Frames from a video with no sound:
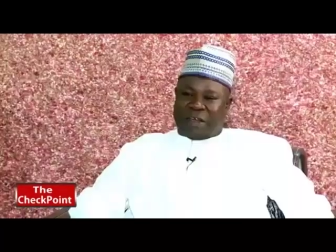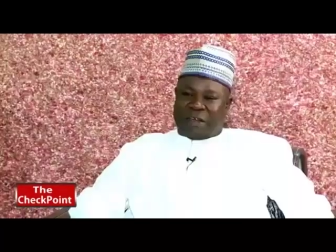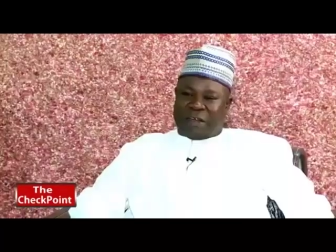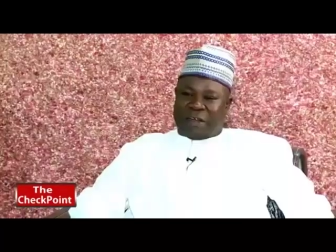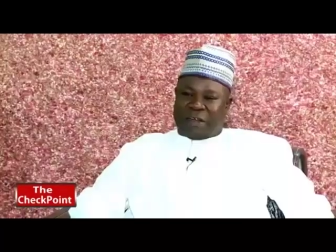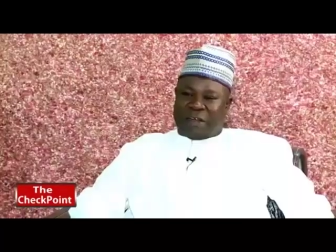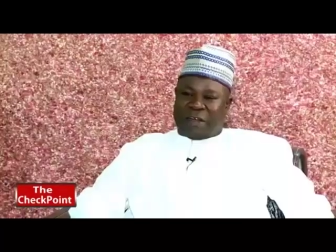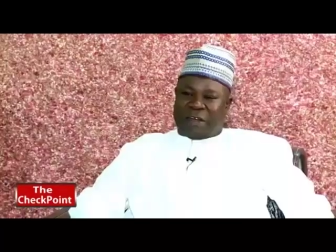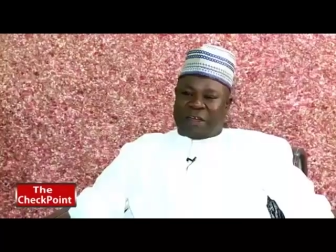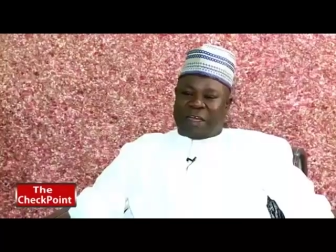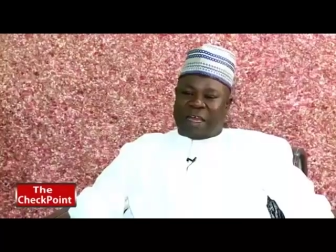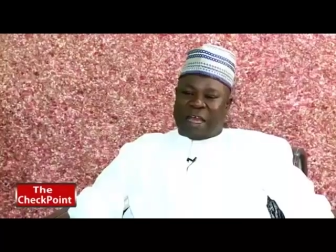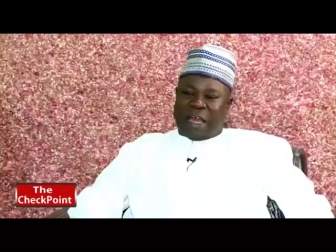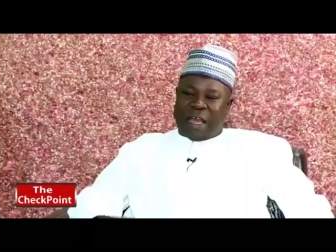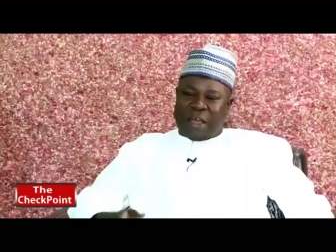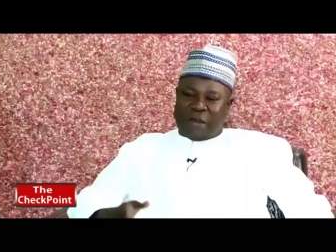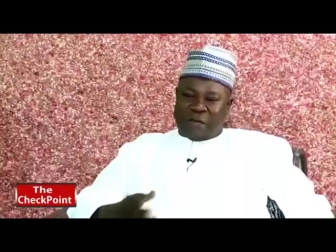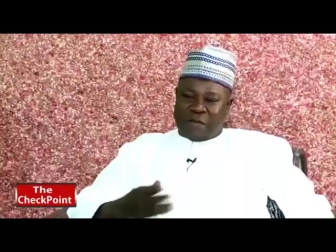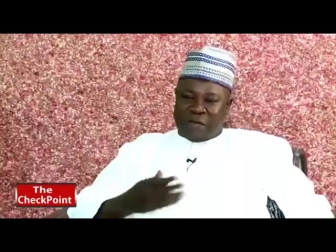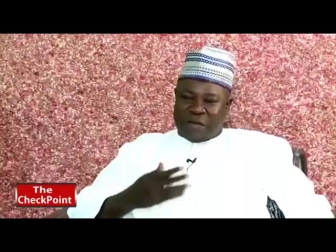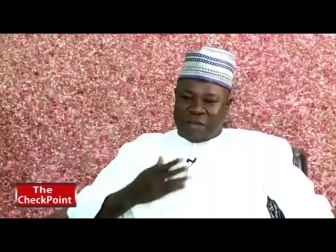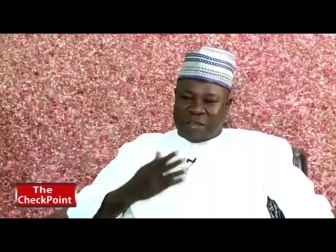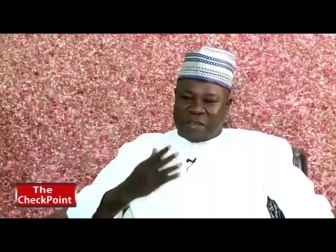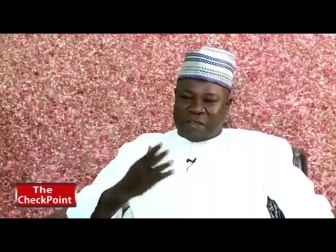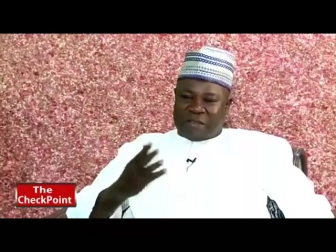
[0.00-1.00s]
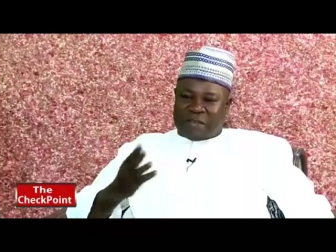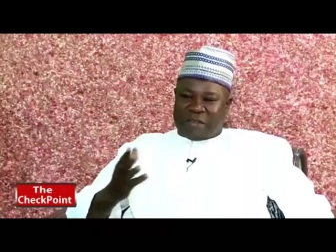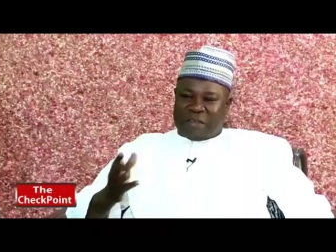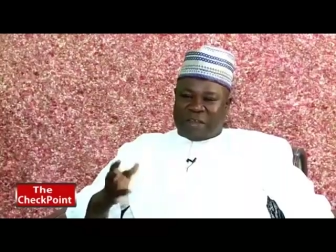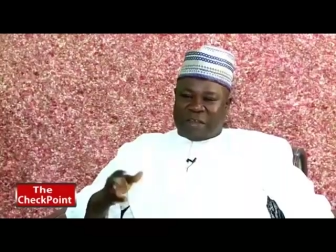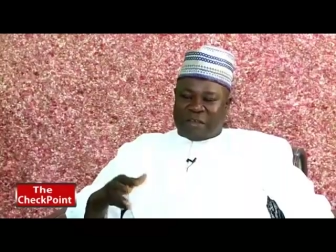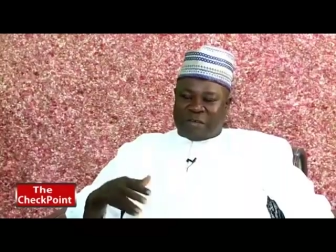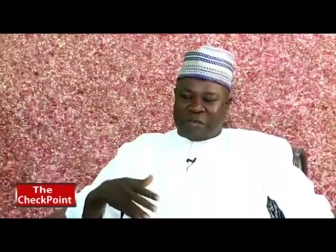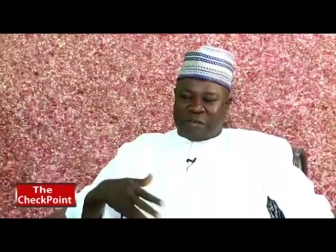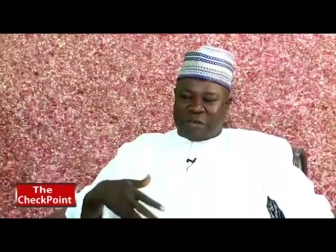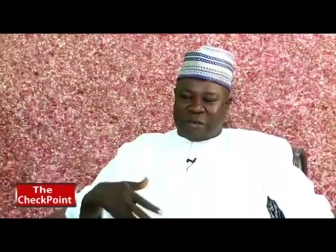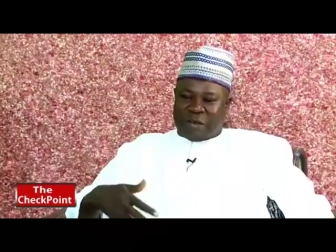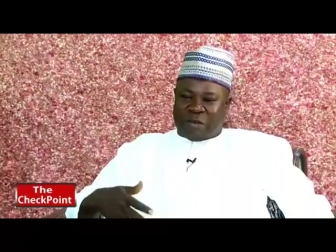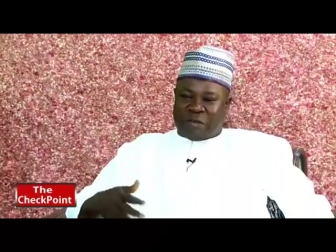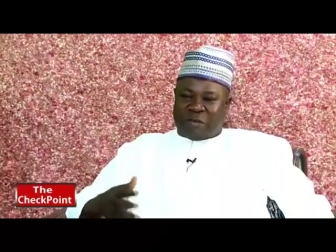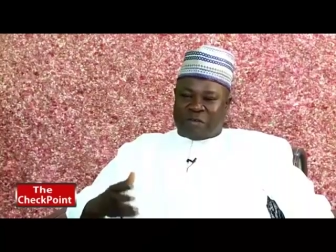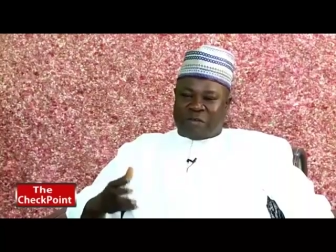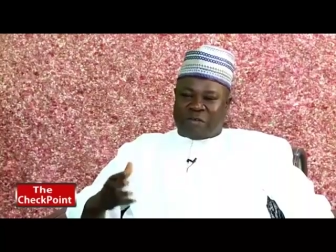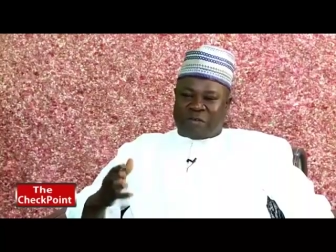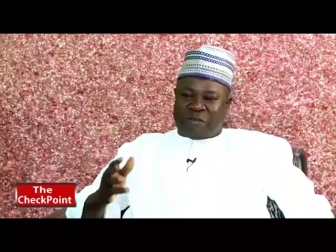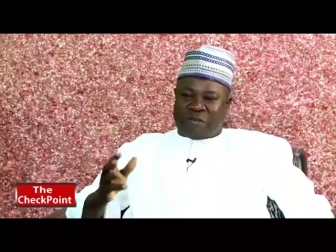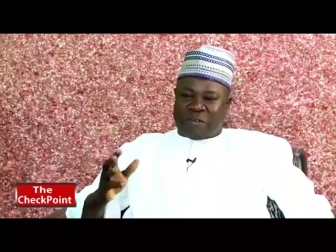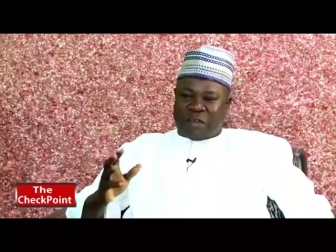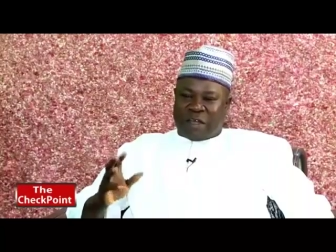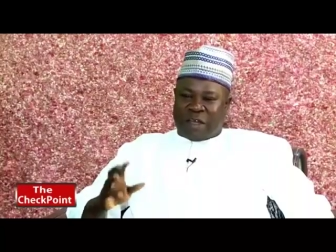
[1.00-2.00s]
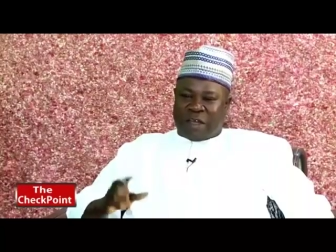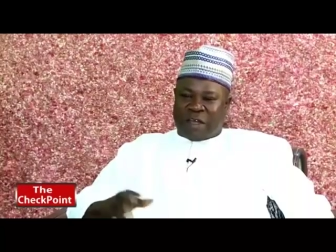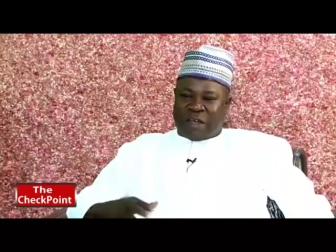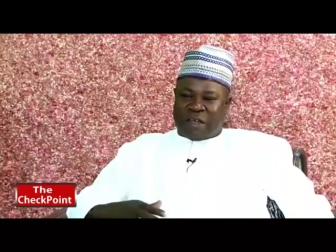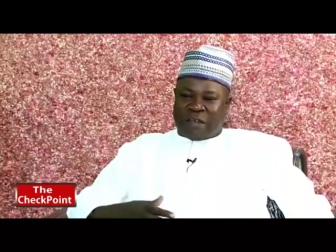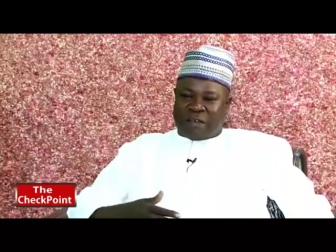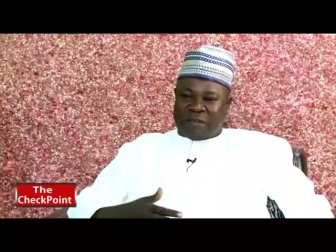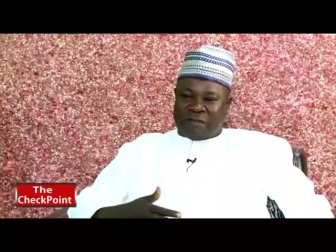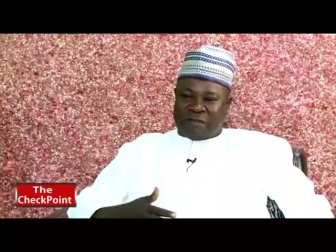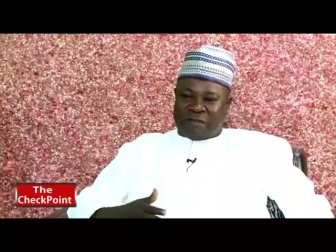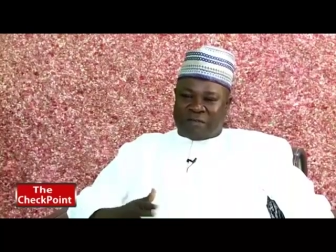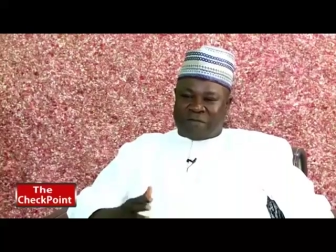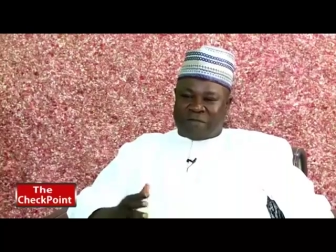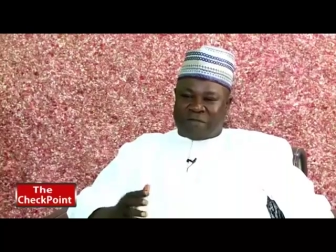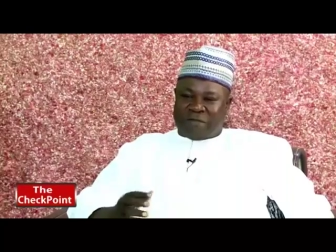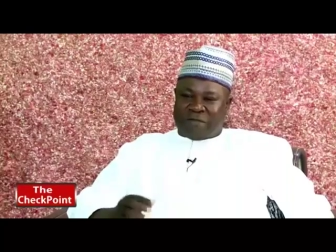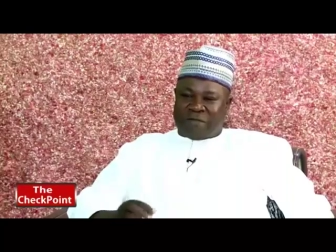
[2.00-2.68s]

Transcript: and uh, the highways and other roads are